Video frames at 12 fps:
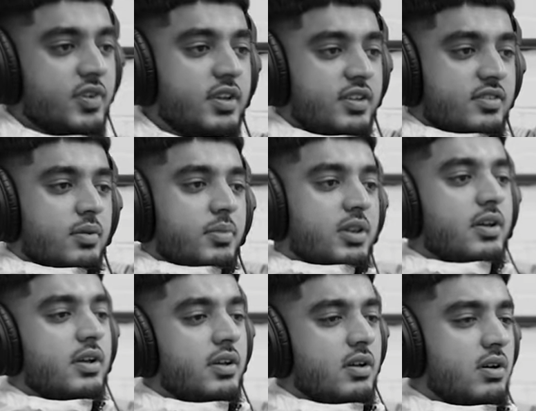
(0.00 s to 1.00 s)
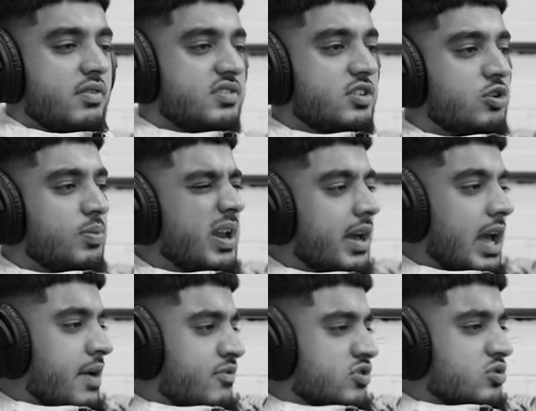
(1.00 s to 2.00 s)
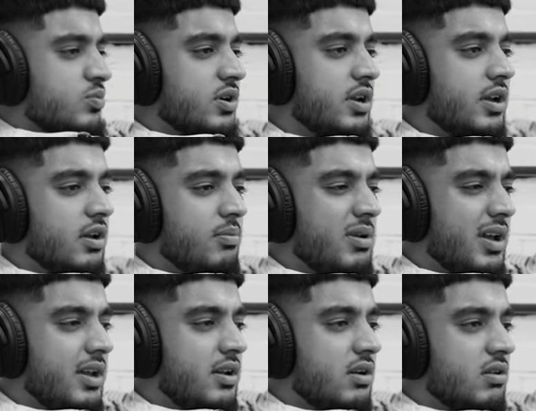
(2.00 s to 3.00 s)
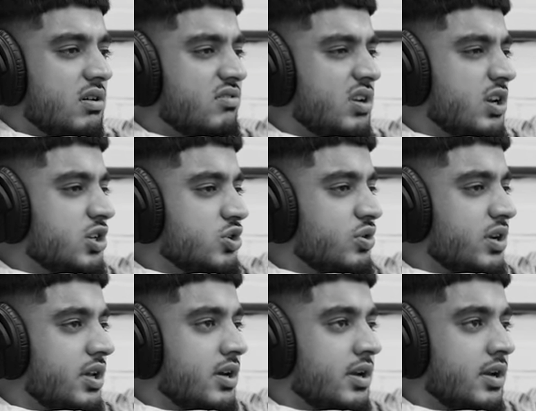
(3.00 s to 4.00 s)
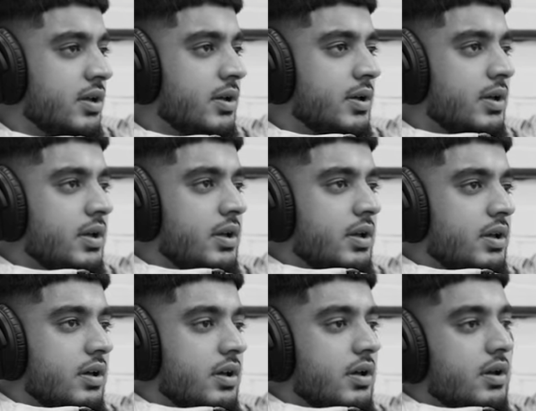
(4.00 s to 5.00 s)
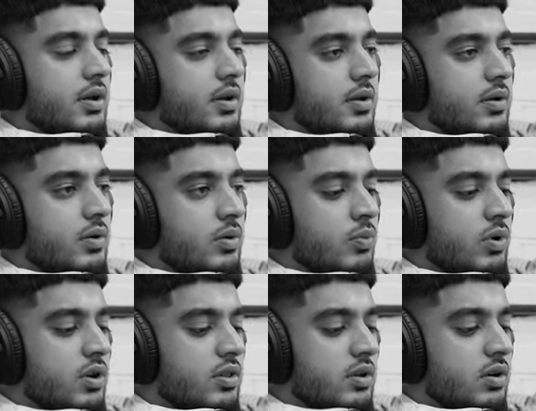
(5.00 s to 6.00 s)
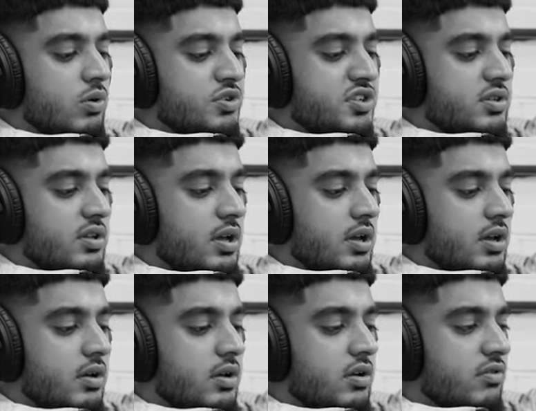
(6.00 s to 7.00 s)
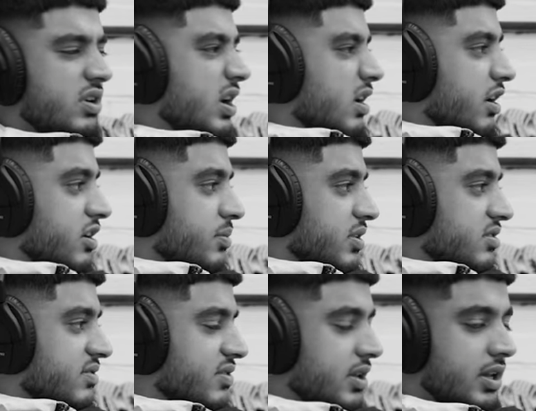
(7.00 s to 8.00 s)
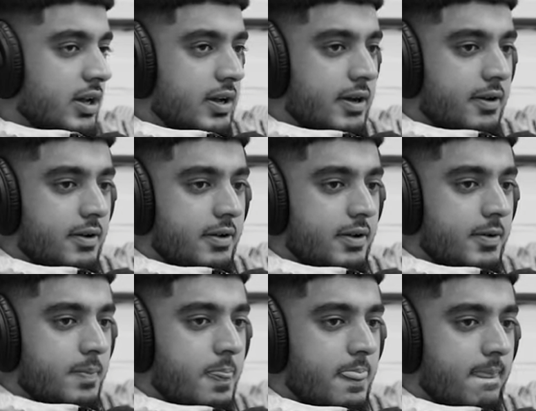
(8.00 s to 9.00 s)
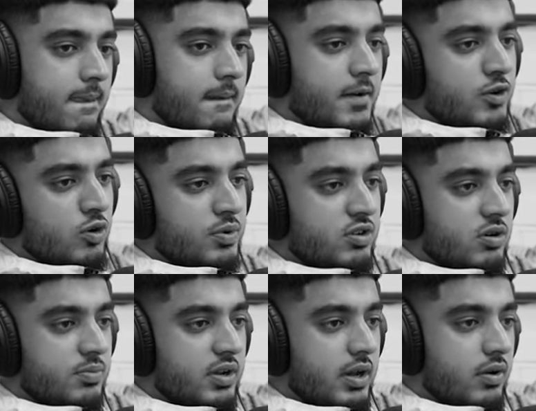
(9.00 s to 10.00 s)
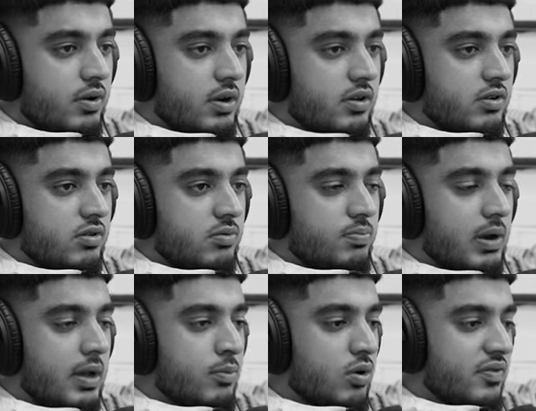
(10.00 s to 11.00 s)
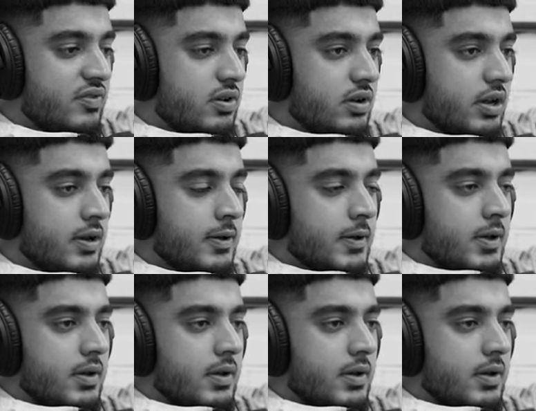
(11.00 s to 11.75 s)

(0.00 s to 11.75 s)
he sent me there, obviously, to play a game for someone, and I played, and I really enjoyed it. And one of the coaches there really liked me and stuff like that. And he told me to come down and play more often. And